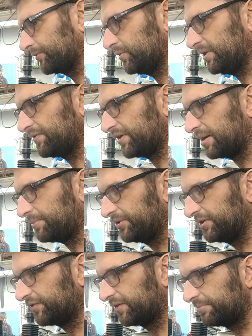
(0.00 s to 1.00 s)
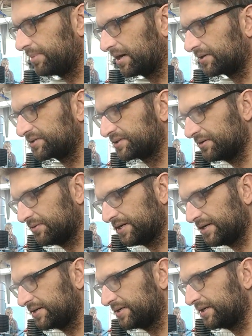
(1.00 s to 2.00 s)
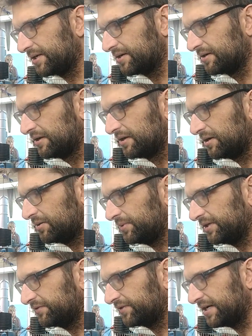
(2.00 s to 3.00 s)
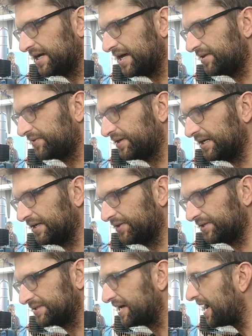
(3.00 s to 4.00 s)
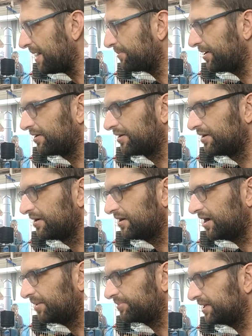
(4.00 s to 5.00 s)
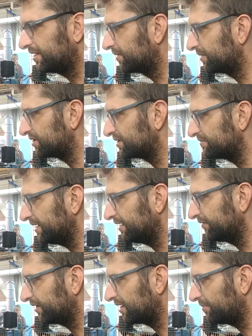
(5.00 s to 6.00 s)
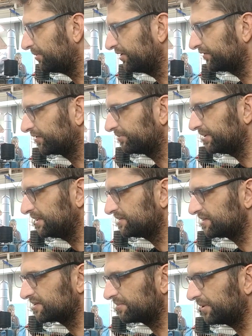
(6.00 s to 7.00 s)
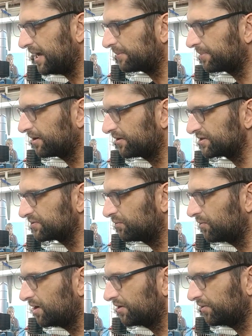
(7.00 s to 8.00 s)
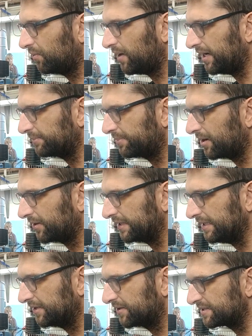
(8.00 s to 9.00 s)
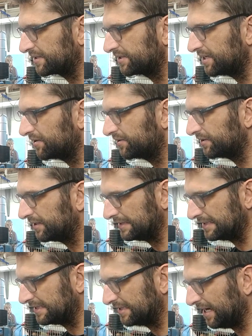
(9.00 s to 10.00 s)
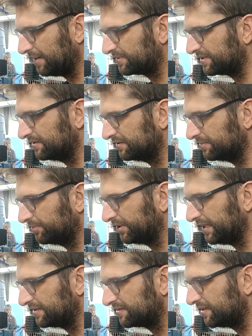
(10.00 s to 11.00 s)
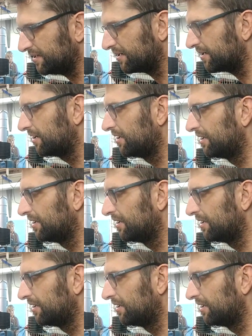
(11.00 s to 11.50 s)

we have a couple different parts going on here. We have got the top up here, which is made of a couple different pieces. The black part is one, the white part here is another that snaps into place here.